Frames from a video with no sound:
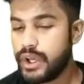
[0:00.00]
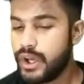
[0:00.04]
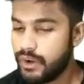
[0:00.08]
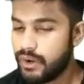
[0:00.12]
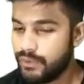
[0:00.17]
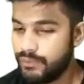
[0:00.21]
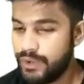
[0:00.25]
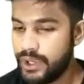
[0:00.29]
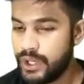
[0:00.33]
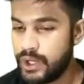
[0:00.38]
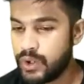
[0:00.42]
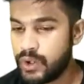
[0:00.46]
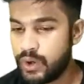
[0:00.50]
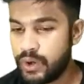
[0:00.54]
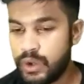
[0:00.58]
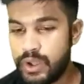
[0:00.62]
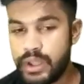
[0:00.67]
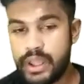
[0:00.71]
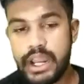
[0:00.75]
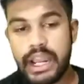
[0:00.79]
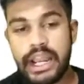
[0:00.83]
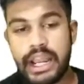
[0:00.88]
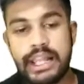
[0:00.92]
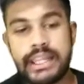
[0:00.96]
We
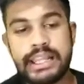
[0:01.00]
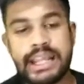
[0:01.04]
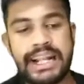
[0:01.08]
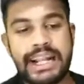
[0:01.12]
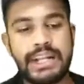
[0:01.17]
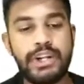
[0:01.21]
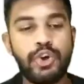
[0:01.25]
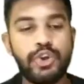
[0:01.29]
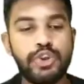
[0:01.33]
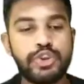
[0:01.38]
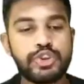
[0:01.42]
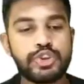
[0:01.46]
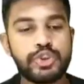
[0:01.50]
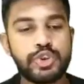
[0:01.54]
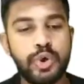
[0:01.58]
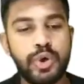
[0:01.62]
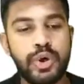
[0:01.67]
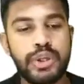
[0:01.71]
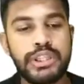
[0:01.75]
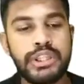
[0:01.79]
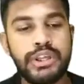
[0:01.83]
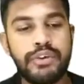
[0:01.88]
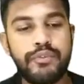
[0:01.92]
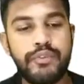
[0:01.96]
know that to
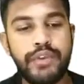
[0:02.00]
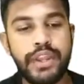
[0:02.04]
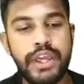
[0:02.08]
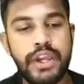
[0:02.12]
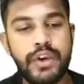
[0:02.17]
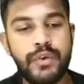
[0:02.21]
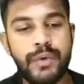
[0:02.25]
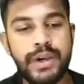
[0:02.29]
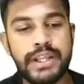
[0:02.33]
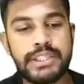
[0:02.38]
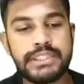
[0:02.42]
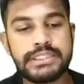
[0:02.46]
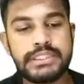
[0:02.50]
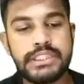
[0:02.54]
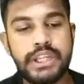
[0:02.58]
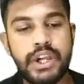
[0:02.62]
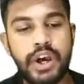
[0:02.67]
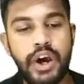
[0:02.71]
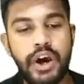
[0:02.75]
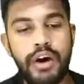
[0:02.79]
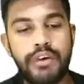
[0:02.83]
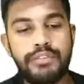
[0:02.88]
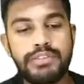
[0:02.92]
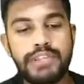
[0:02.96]
store the frequency
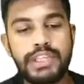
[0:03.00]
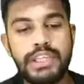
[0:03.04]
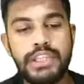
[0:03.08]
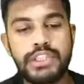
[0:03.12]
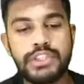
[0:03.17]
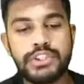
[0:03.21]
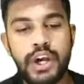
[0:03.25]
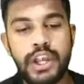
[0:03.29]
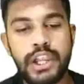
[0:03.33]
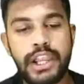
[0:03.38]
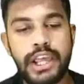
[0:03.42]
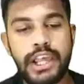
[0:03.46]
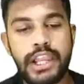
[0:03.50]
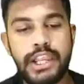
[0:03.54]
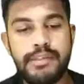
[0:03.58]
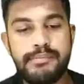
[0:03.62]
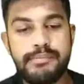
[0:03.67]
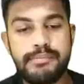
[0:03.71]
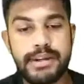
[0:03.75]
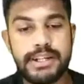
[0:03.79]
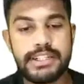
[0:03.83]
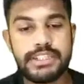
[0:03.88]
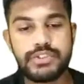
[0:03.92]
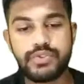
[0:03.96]
of these all
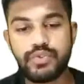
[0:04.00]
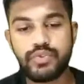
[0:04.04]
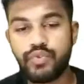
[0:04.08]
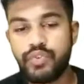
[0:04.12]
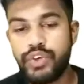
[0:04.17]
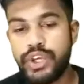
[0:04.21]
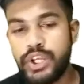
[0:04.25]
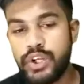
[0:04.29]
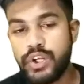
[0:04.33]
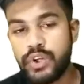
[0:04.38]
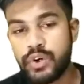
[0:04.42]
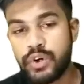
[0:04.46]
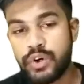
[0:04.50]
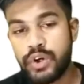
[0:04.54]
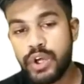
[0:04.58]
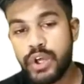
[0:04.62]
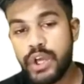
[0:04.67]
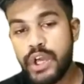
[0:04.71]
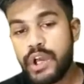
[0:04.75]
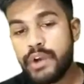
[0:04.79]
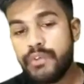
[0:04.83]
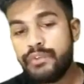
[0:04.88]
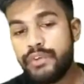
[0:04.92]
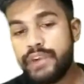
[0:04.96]
elements, we know
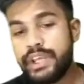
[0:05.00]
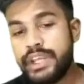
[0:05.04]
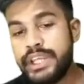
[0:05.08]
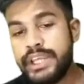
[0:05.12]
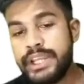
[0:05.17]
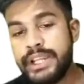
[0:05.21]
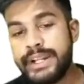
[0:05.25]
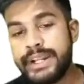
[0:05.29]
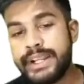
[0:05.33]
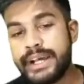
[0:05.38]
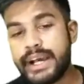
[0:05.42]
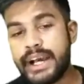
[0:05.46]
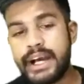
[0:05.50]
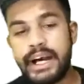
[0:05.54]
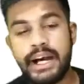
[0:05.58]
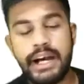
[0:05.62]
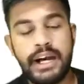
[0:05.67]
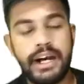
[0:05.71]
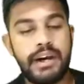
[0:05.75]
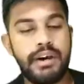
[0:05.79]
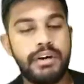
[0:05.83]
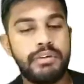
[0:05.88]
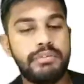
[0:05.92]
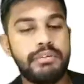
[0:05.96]
we need
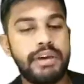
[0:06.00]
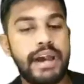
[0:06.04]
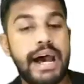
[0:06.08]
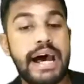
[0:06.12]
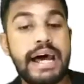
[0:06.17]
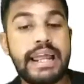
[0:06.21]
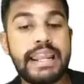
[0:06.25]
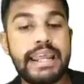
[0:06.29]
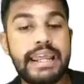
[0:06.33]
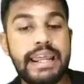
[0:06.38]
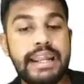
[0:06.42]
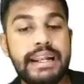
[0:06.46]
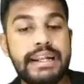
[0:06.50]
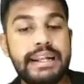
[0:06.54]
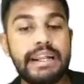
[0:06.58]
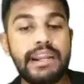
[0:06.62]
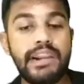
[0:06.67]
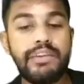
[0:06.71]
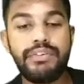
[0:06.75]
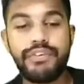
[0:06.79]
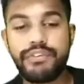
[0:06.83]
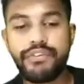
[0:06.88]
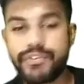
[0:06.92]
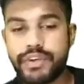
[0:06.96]
a array
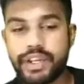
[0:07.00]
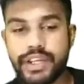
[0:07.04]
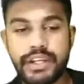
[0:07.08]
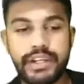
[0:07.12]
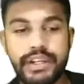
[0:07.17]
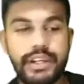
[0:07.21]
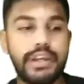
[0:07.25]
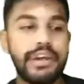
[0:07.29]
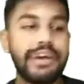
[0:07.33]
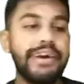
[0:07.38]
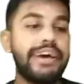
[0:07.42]
till 15.